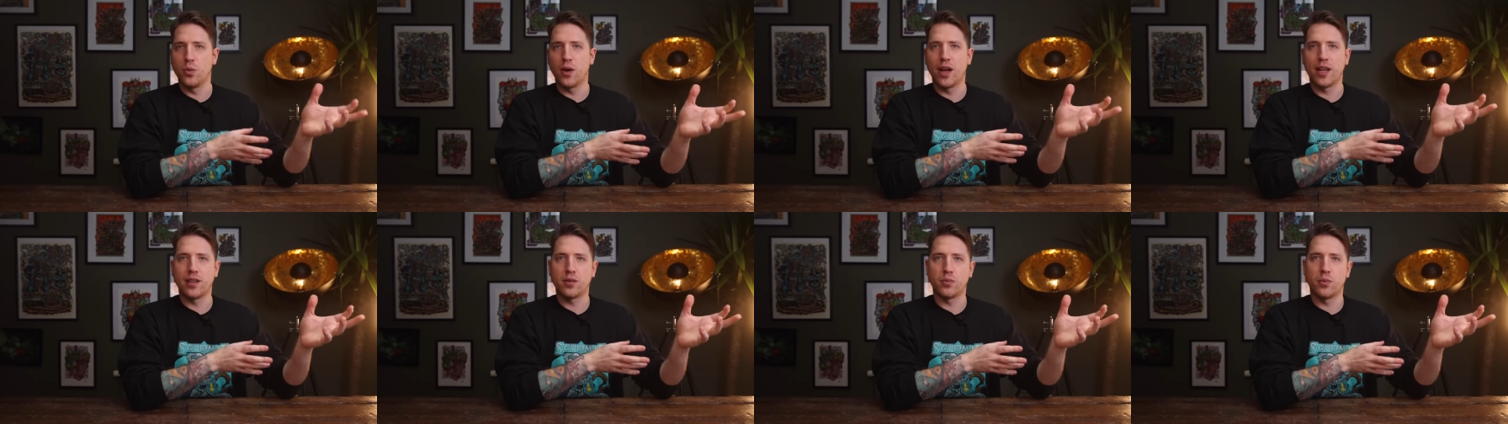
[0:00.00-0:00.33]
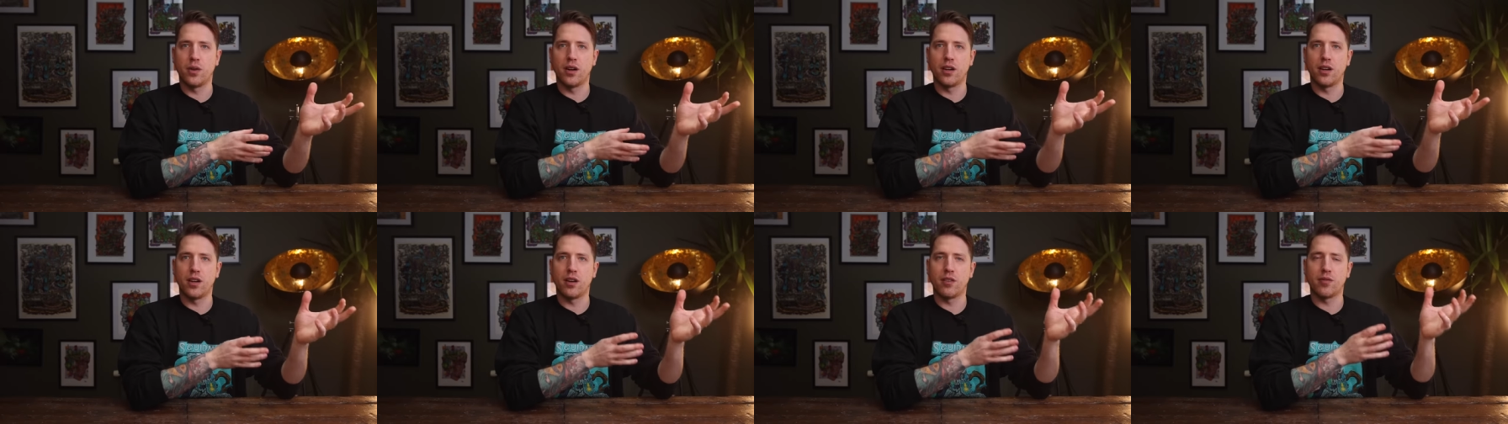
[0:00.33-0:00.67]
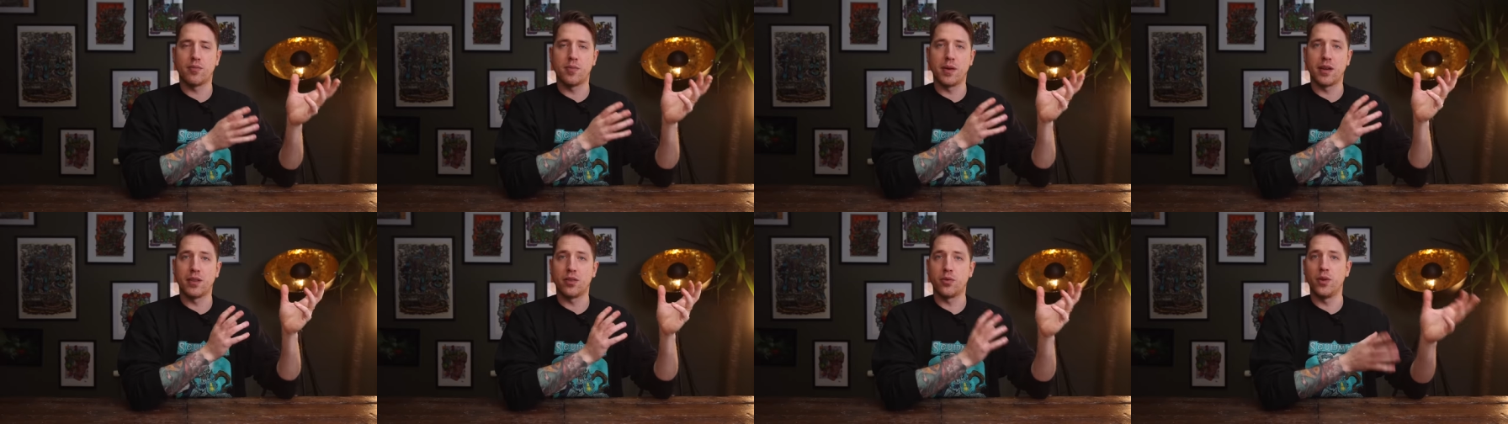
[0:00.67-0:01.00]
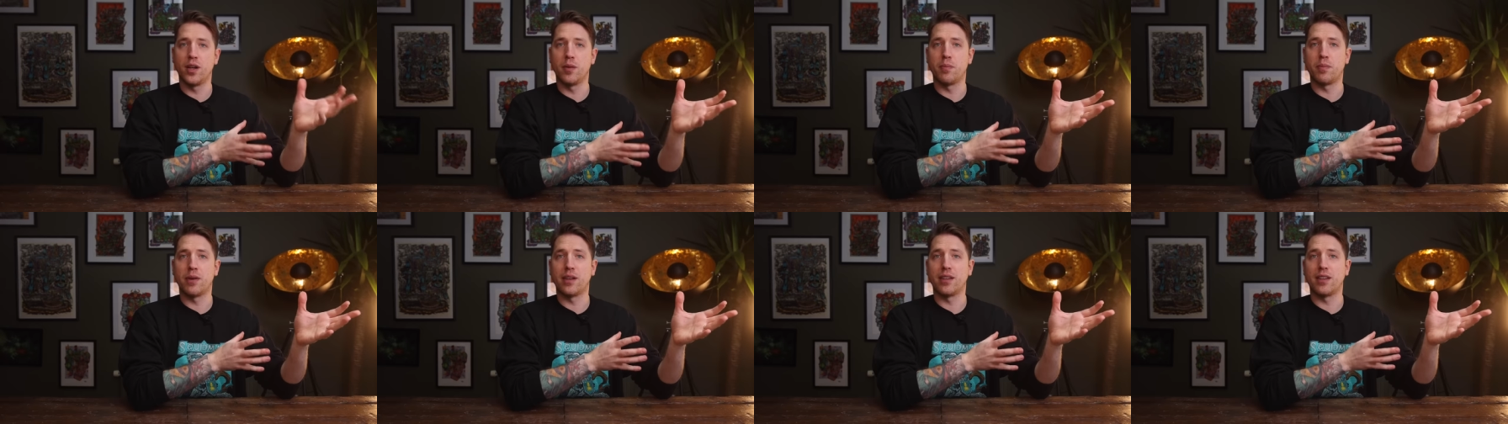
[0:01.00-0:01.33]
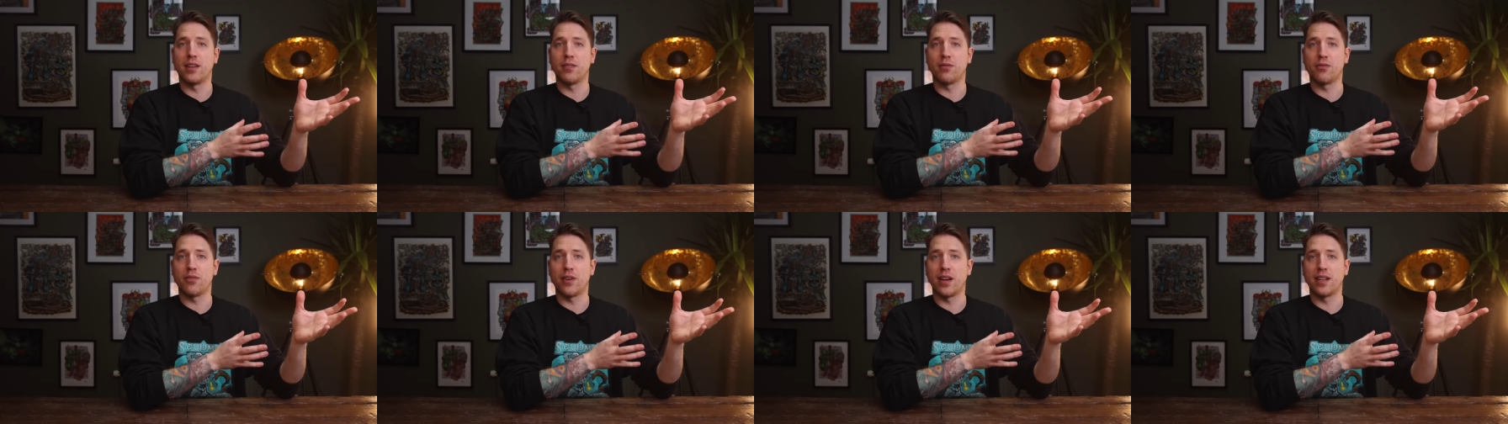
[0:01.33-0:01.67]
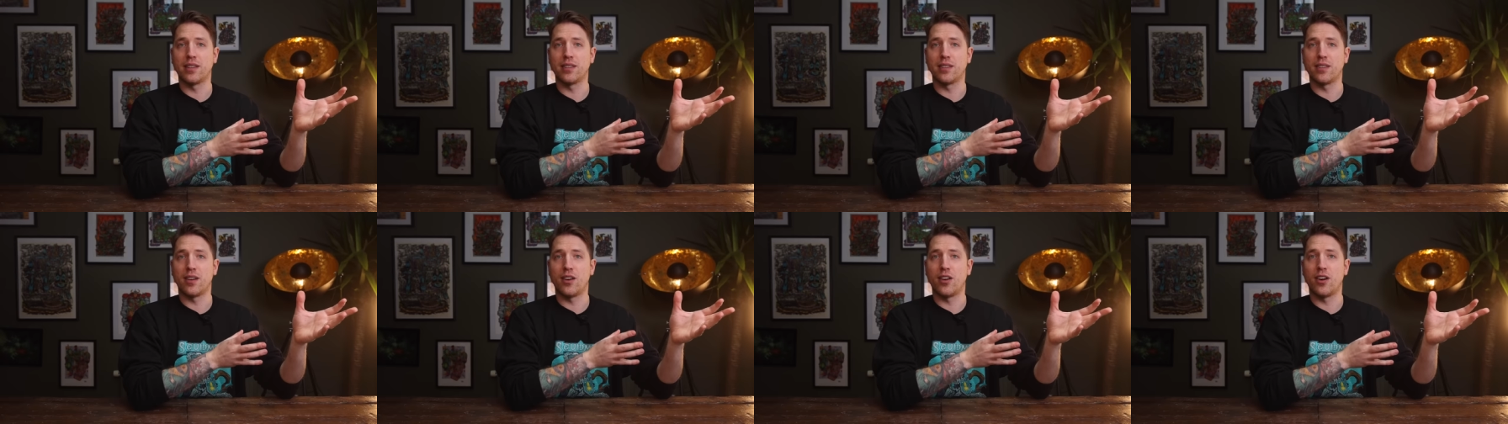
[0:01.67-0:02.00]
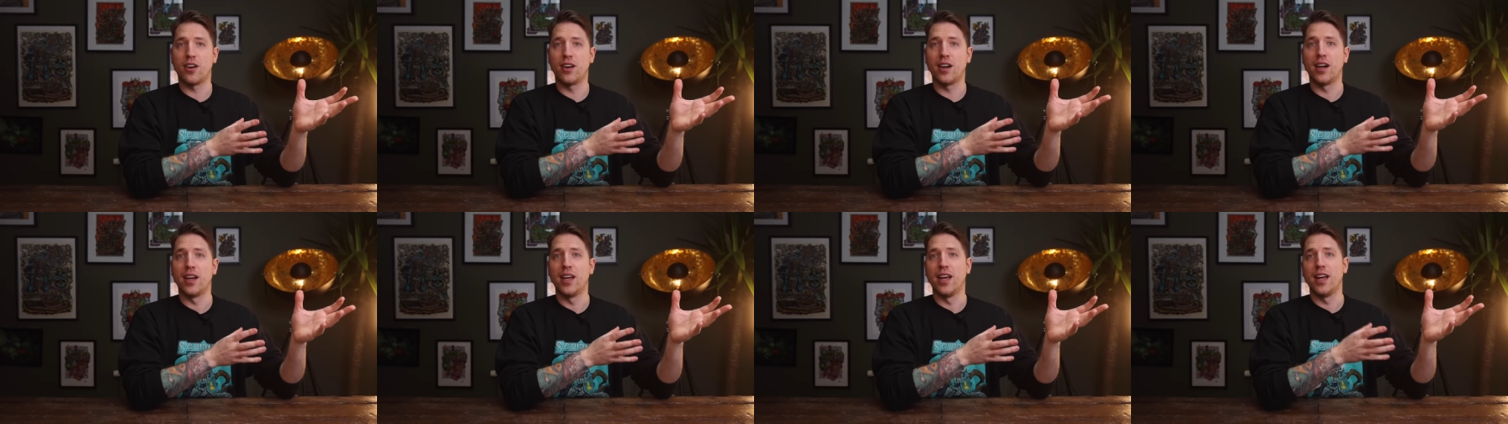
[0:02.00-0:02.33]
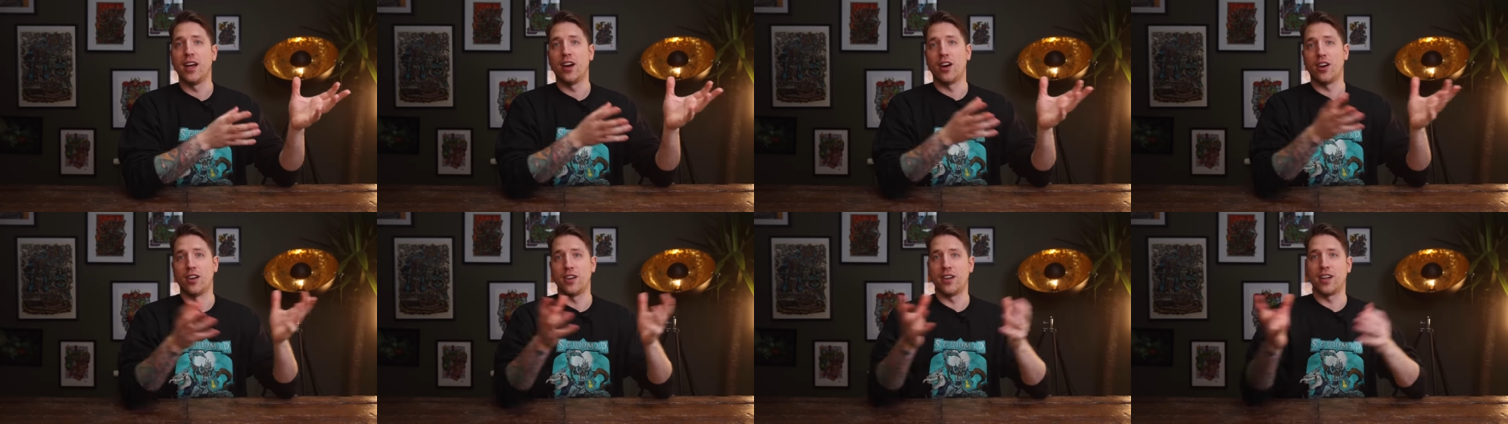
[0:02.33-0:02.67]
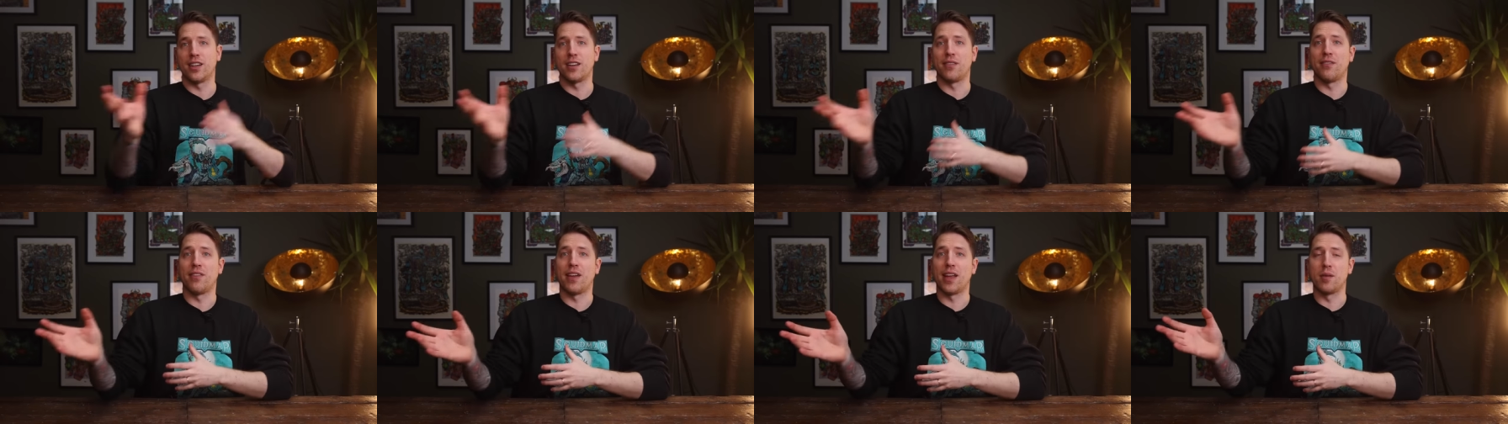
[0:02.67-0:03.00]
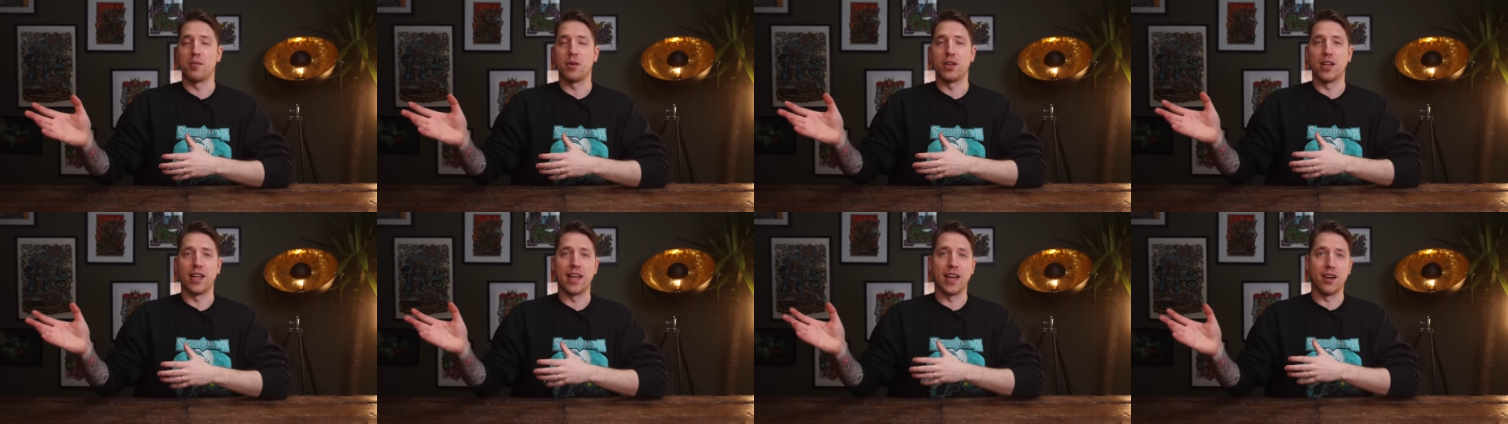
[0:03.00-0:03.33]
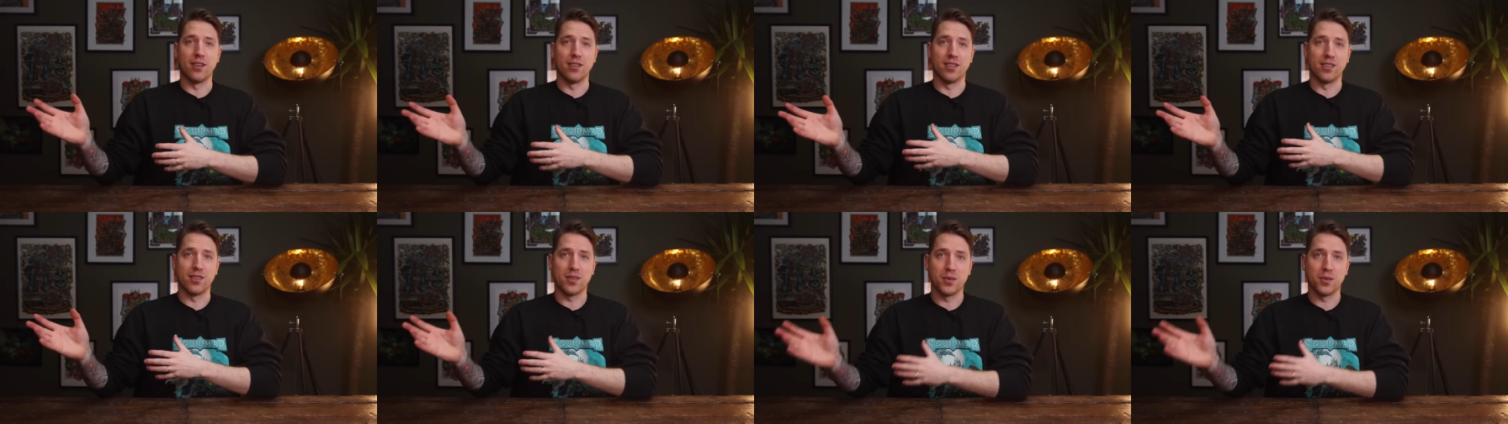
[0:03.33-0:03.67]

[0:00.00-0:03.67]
US where a lot of my 3D printing friends are, are not available here in